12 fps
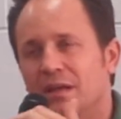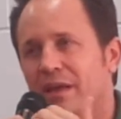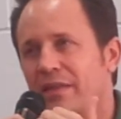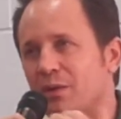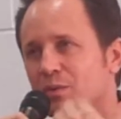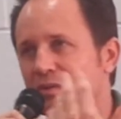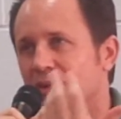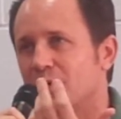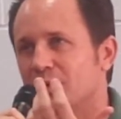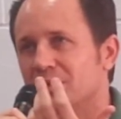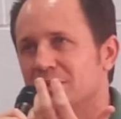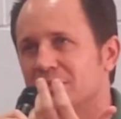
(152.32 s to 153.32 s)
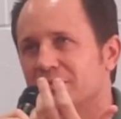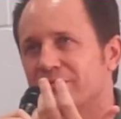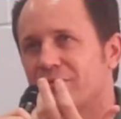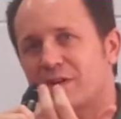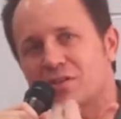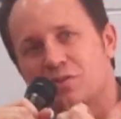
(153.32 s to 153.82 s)
And that was always
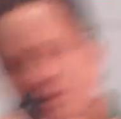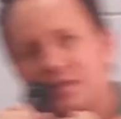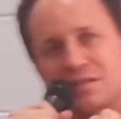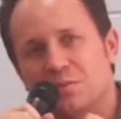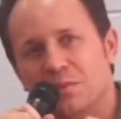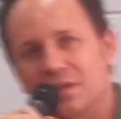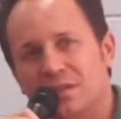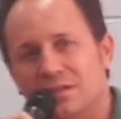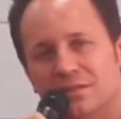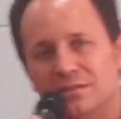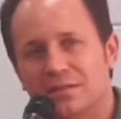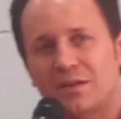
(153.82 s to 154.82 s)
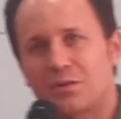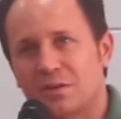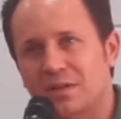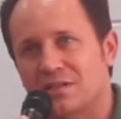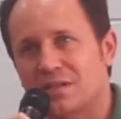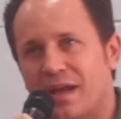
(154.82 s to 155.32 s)
frustrating to me, not
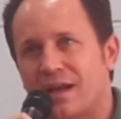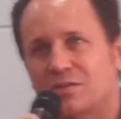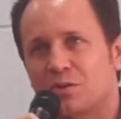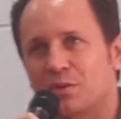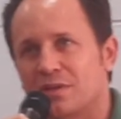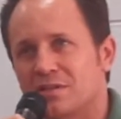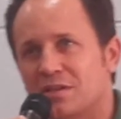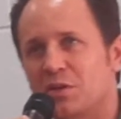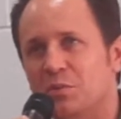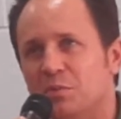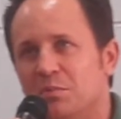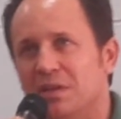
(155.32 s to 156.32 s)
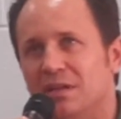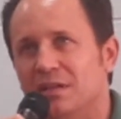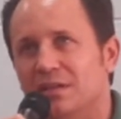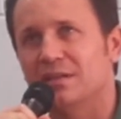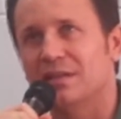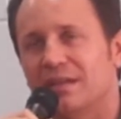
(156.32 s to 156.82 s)
only as an actor, but as a human being,
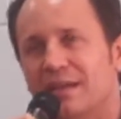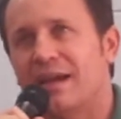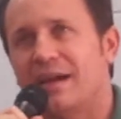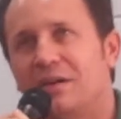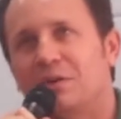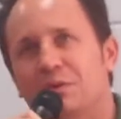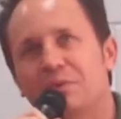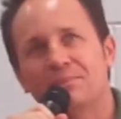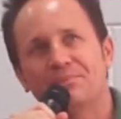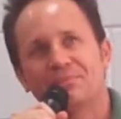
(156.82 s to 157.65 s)
like how,